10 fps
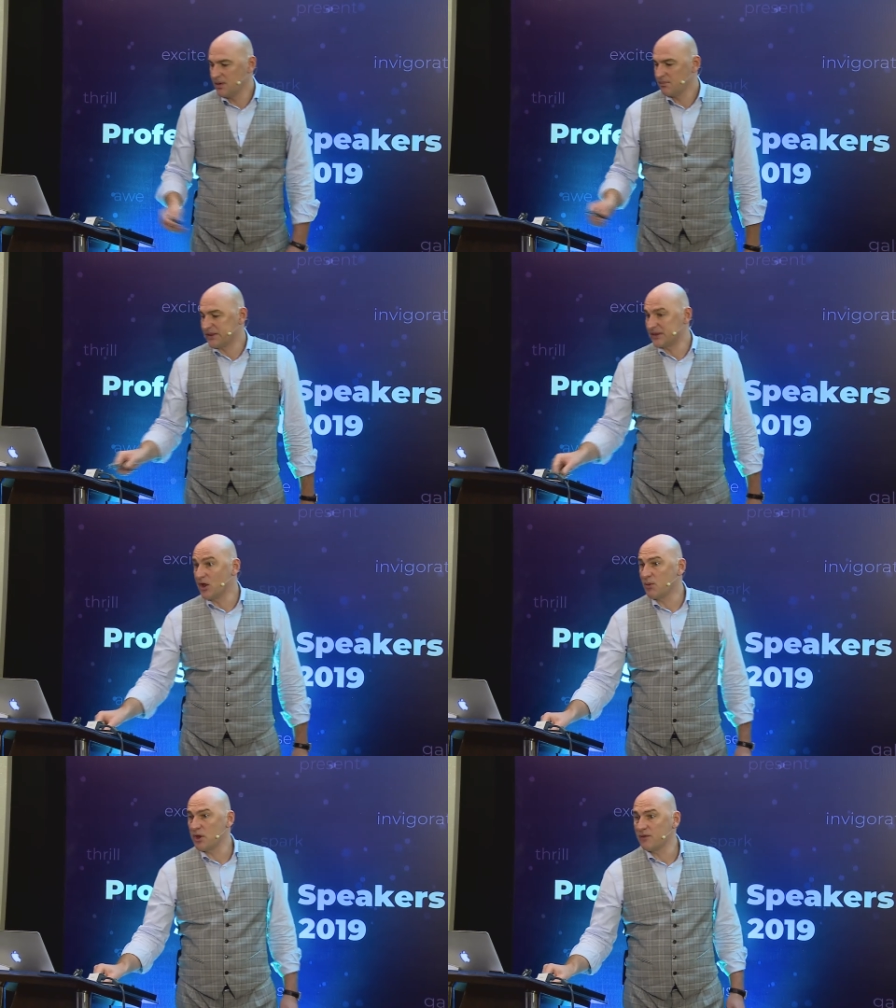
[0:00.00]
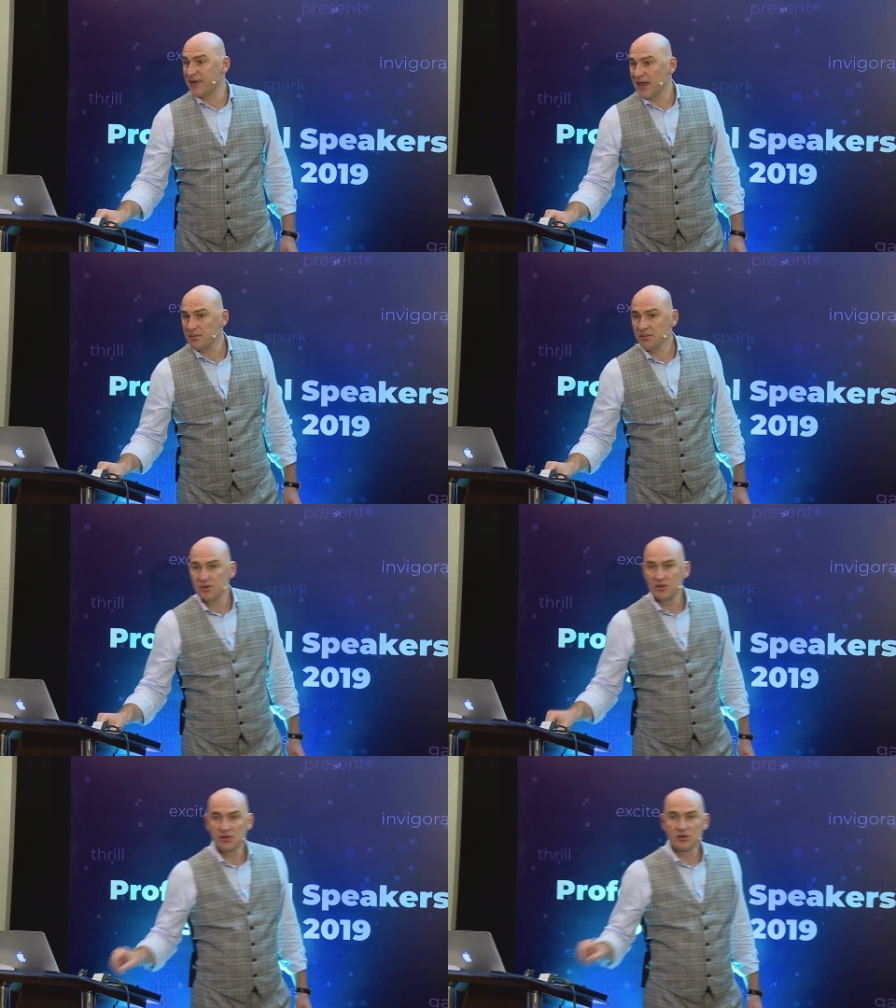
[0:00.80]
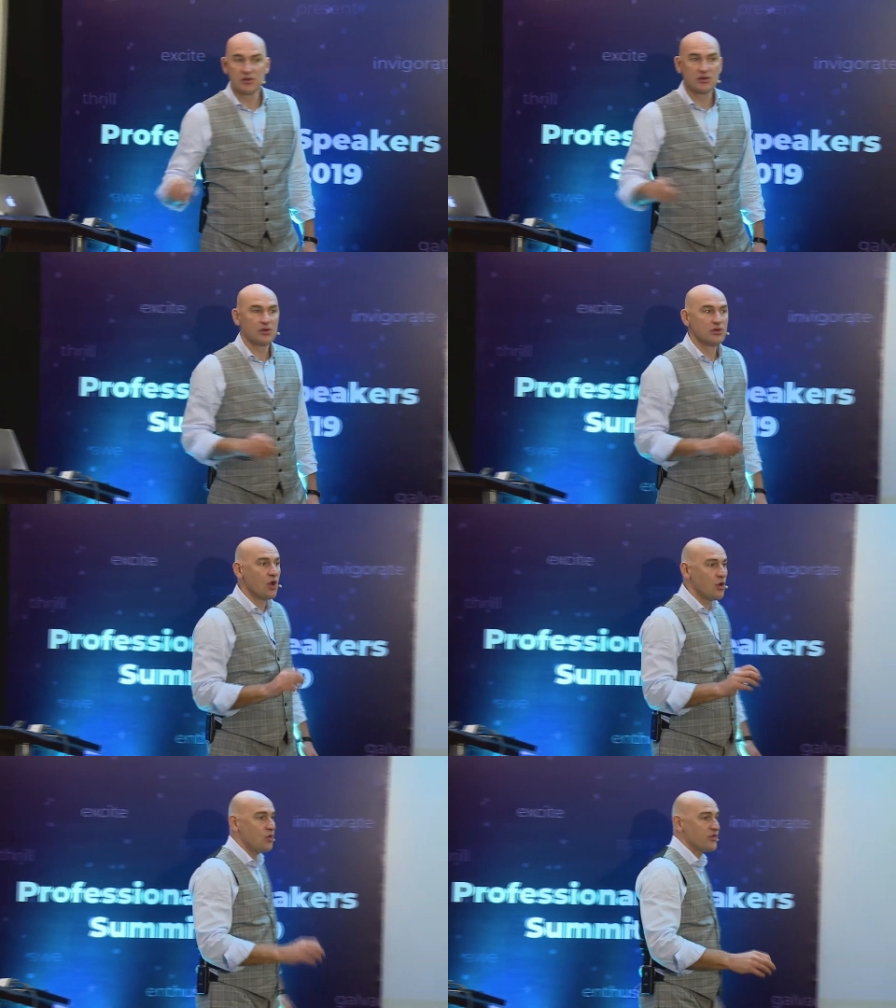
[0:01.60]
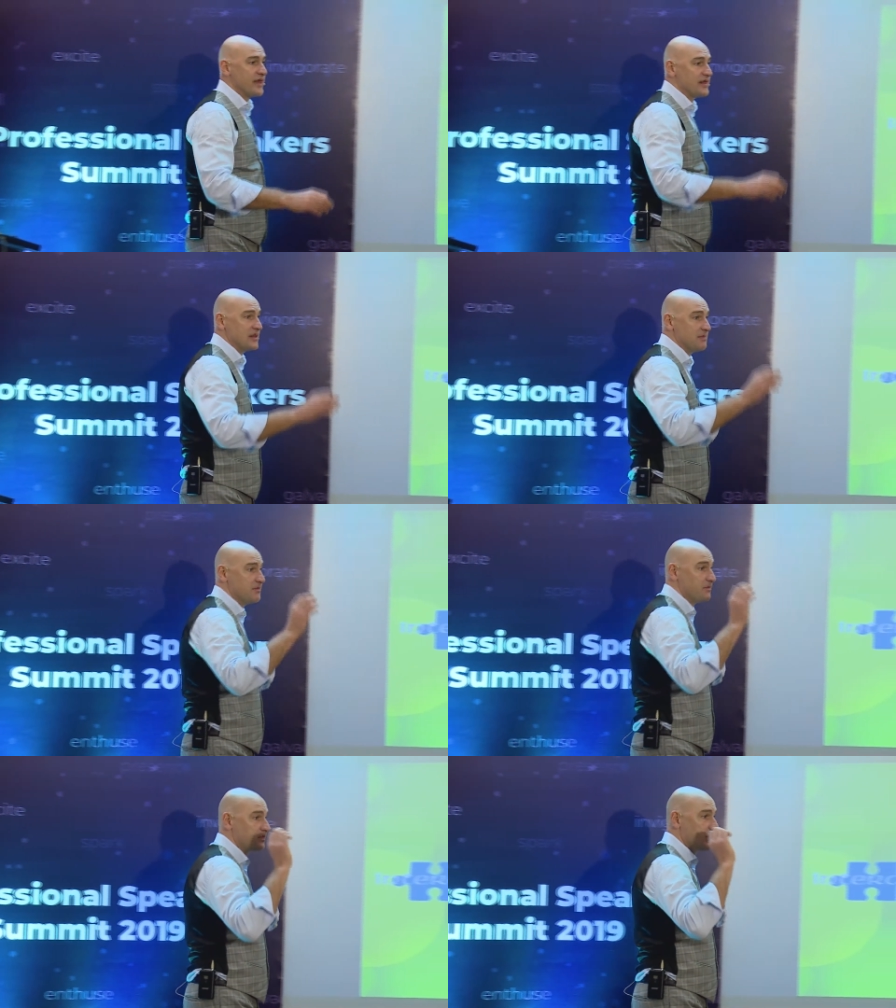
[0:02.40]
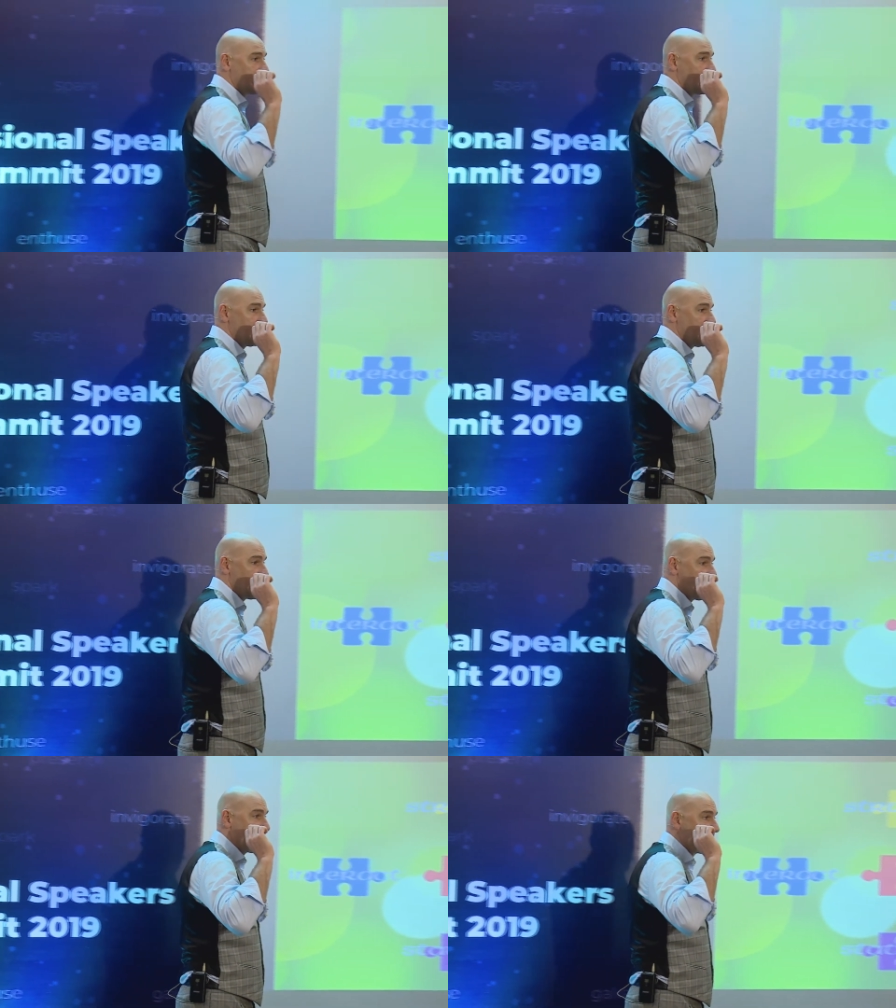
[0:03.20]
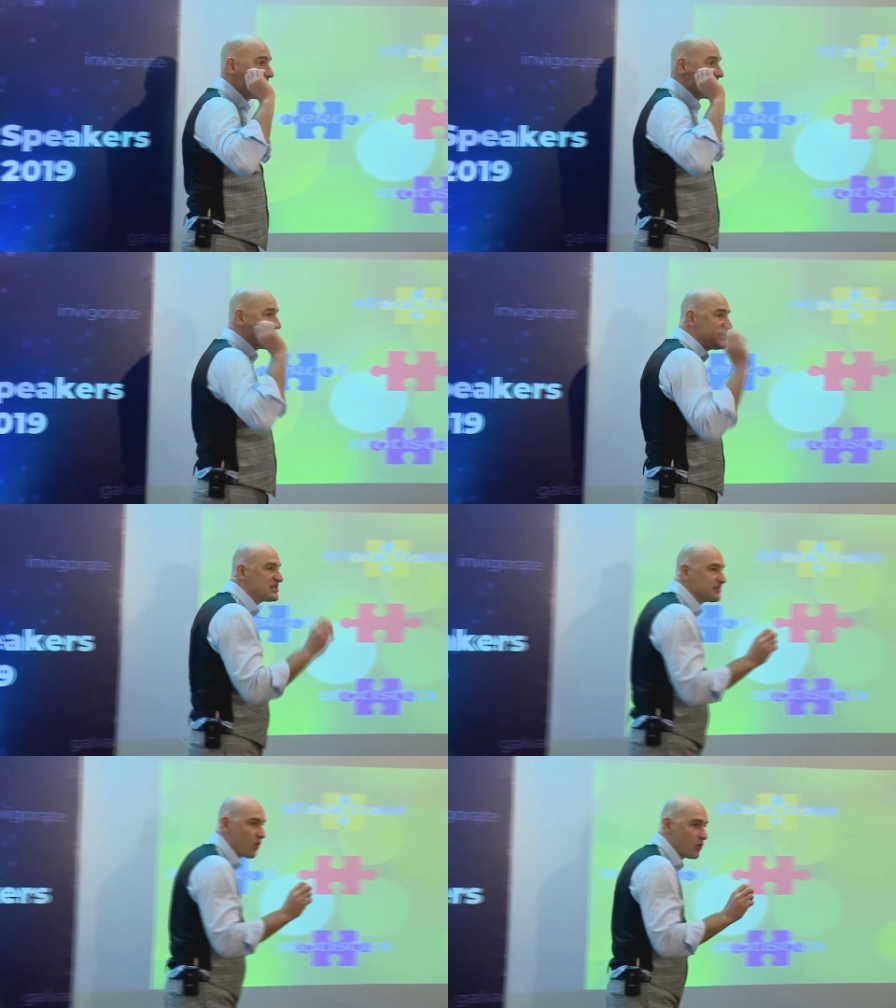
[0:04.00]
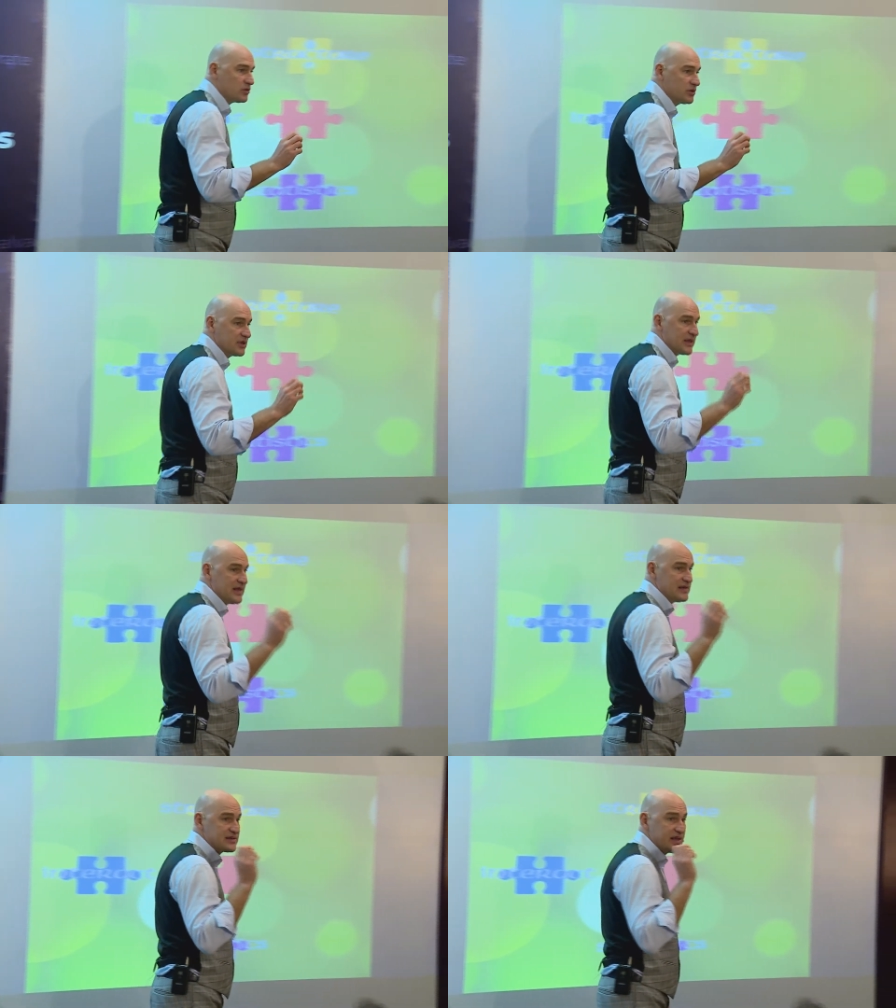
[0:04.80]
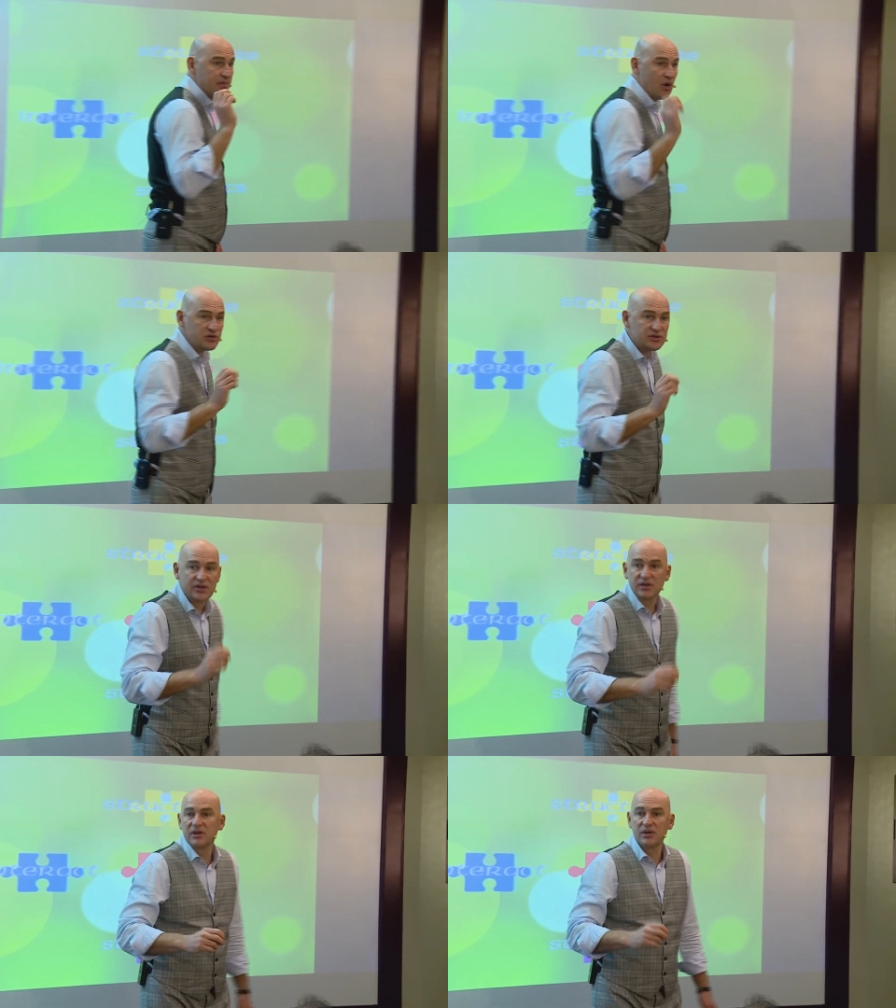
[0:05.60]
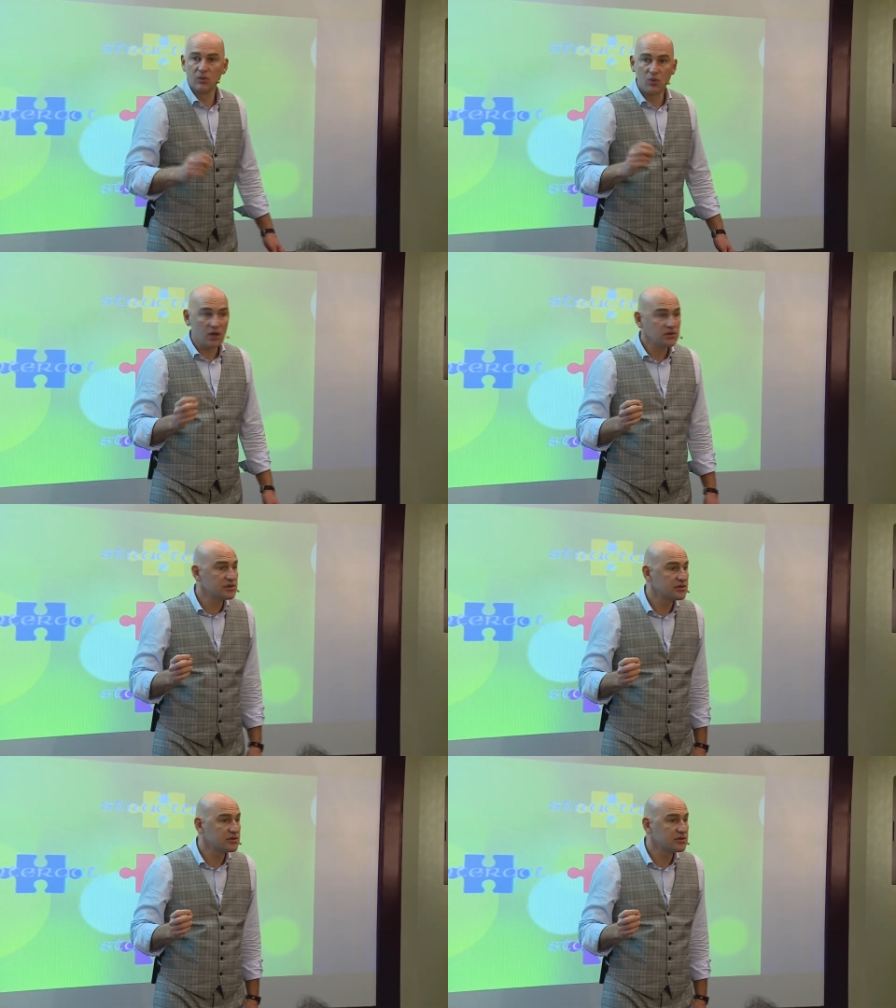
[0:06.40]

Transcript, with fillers: But nobody of them know that uh, this sport is the most what?